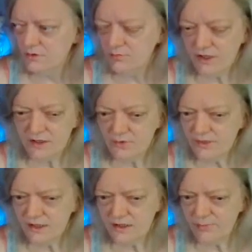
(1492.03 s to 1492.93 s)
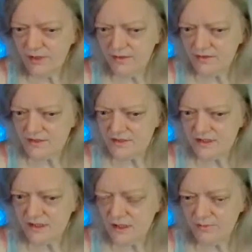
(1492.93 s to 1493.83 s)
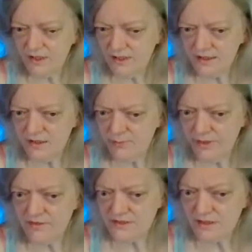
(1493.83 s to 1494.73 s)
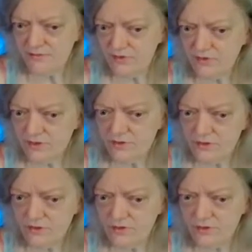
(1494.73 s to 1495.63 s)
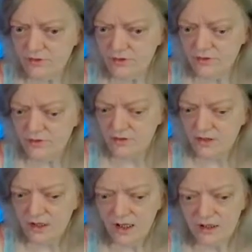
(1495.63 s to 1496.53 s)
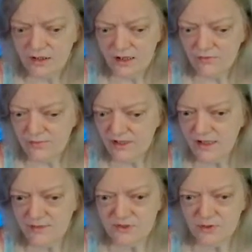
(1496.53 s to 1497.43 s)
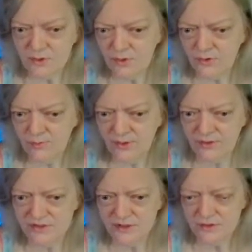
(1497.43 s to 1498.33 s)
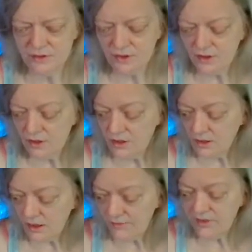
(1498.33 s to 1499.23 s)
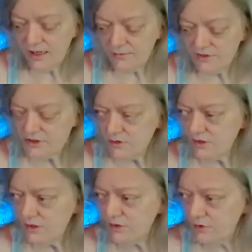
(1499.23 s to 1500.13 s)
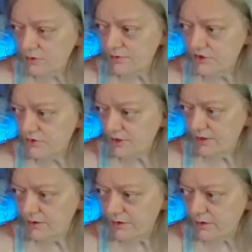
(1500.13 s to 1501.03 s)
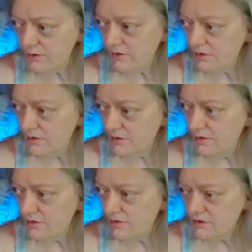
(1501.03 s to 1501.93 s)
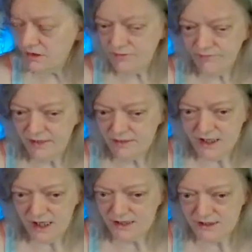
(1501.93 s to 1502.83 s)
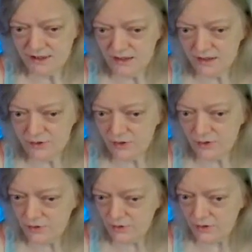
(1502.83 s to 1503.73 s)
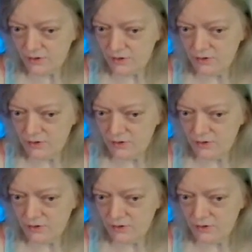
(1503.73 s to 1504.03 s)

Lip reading: But I don't think the parents did it. I think the parents loved their little girl. And everybody keeps going, oh, the parents killed her. If that was your little girl, would you kill her? She's a fantastic little girl.